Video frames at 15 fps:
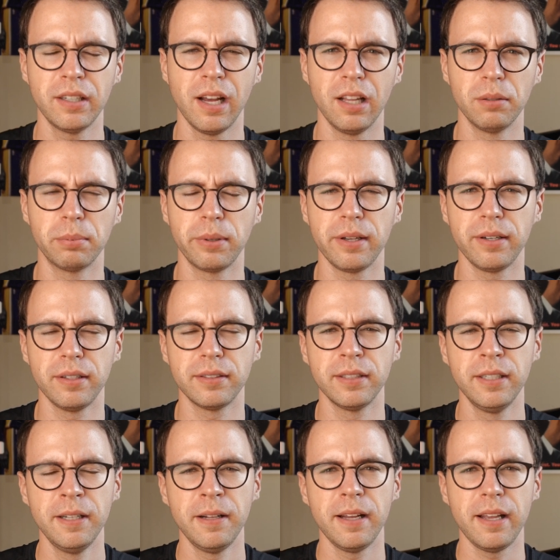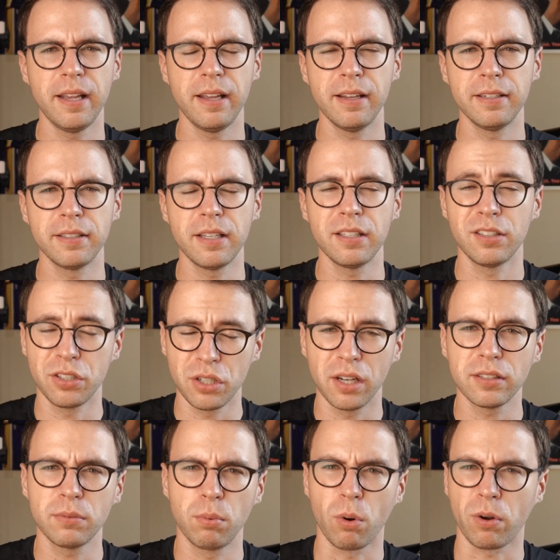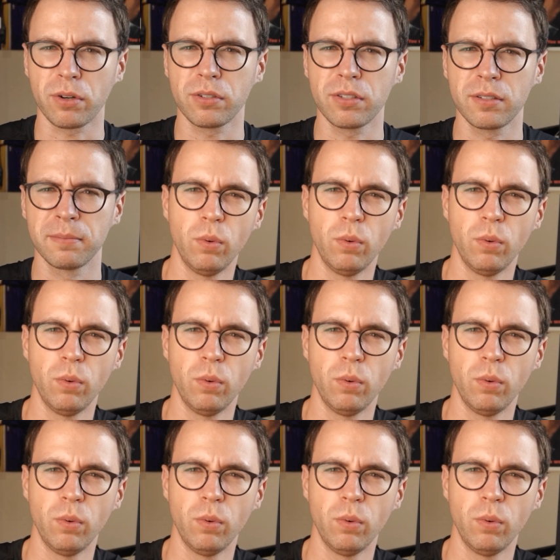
calibrated and it just works.